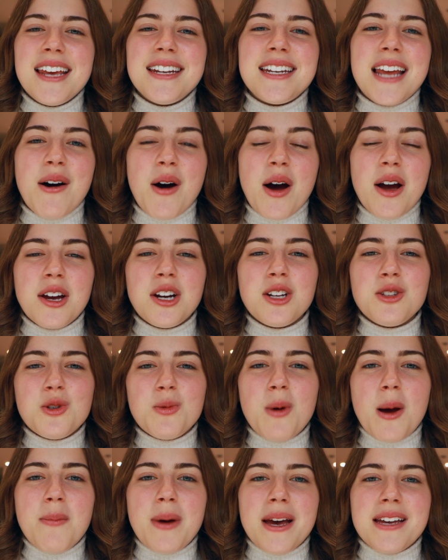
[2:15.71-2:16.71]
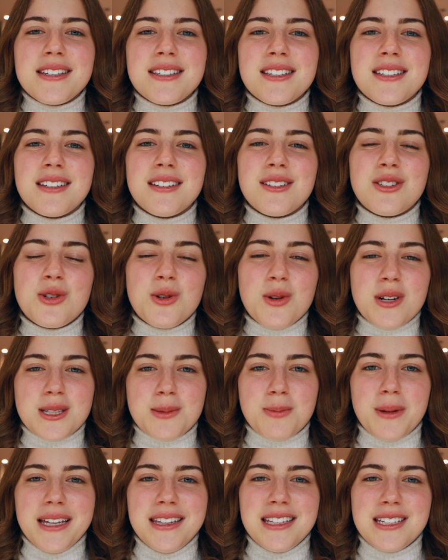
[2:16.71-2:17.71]
Now, I'm gonna do my best to
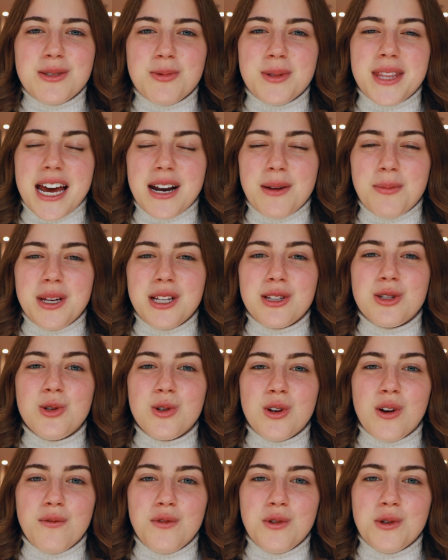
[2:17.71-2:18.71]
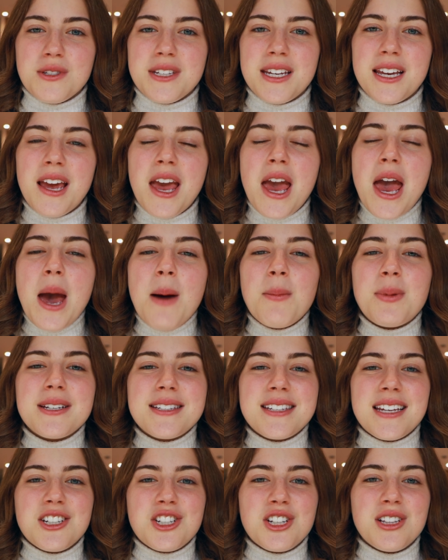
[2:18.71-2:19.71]
explain this without it being too confusing, but
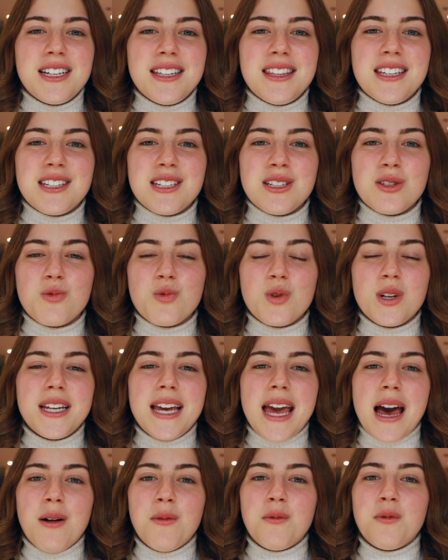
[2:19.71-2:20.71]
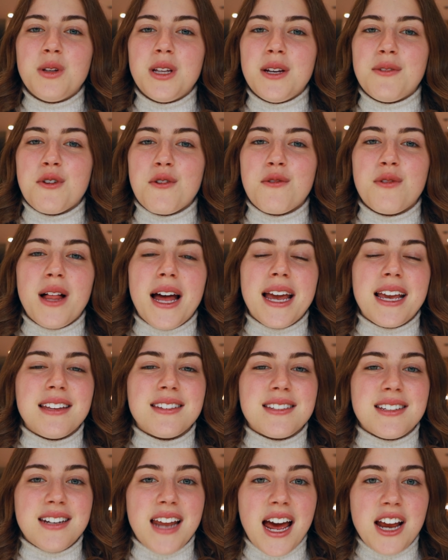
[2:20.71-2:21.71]
essentially this is really helpful if you're flying
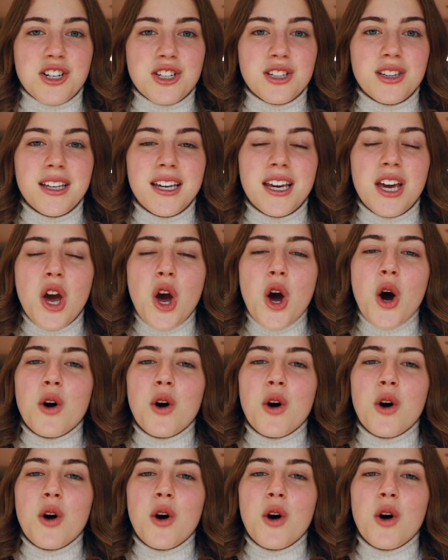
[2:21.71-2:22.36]
internationally,